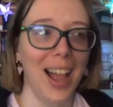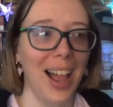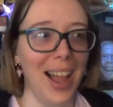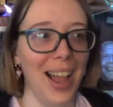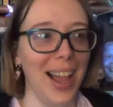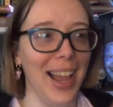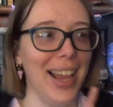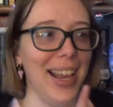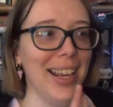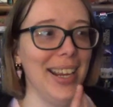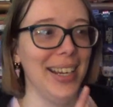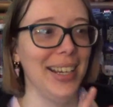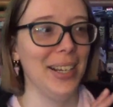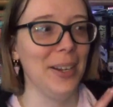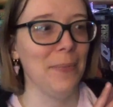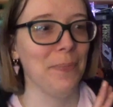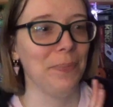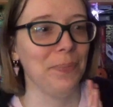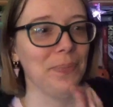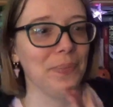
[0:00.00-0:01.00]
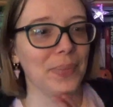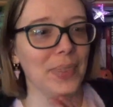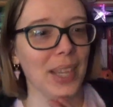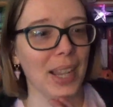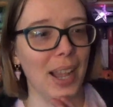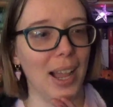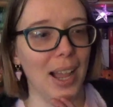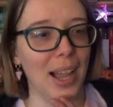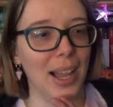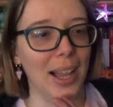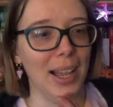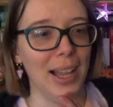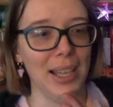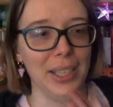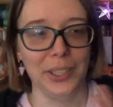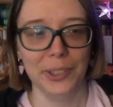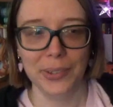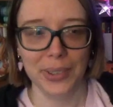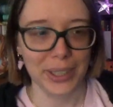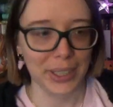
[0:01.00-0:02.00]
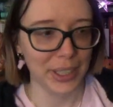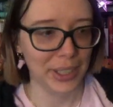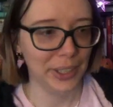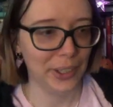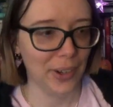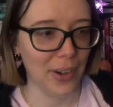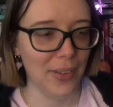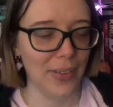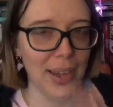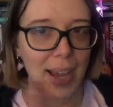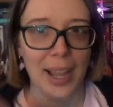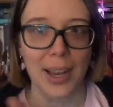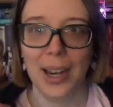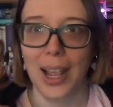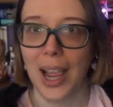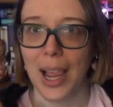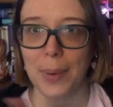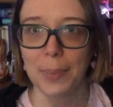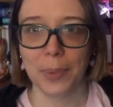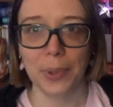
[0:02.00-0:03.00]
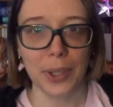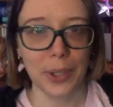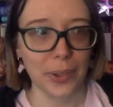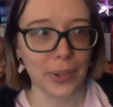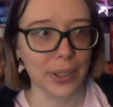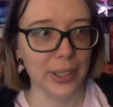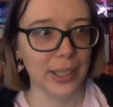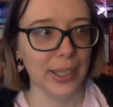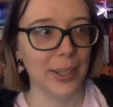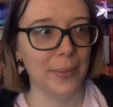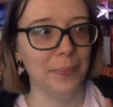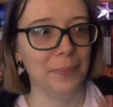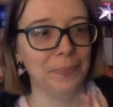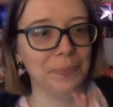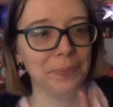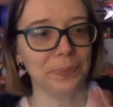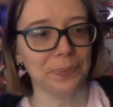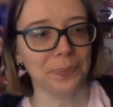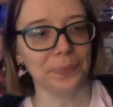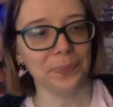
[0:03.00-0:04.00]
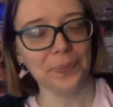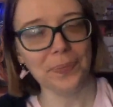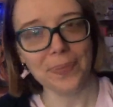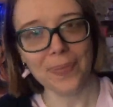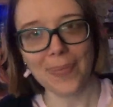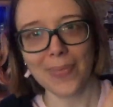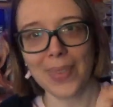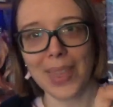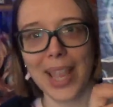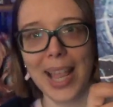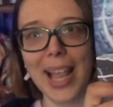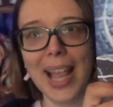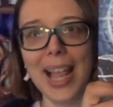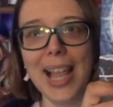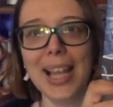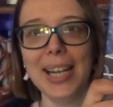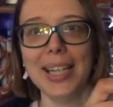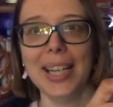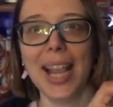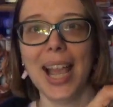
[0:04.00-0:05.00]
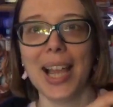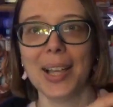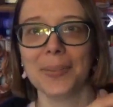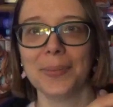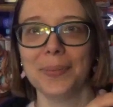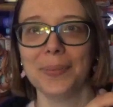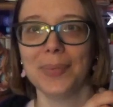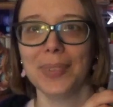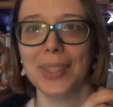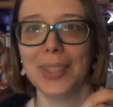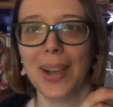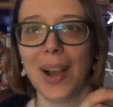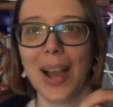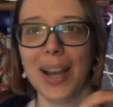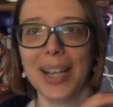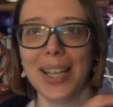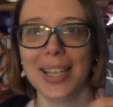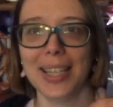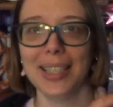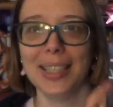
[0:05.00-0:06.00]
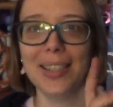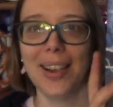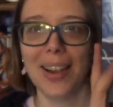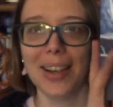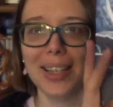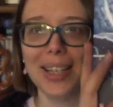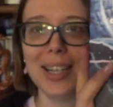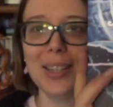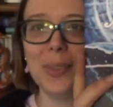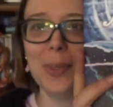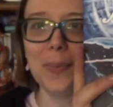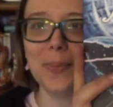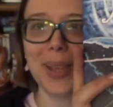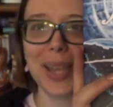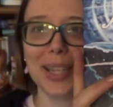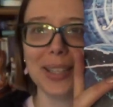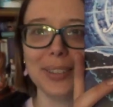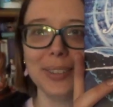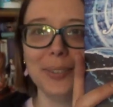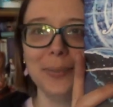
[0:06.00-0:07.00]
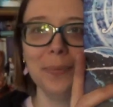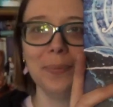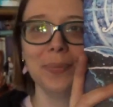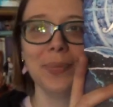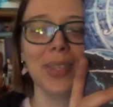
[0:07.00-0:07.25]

I, uh, as soon as I saw that, I pre-ordered it and yeah, Got it, got it in the mail.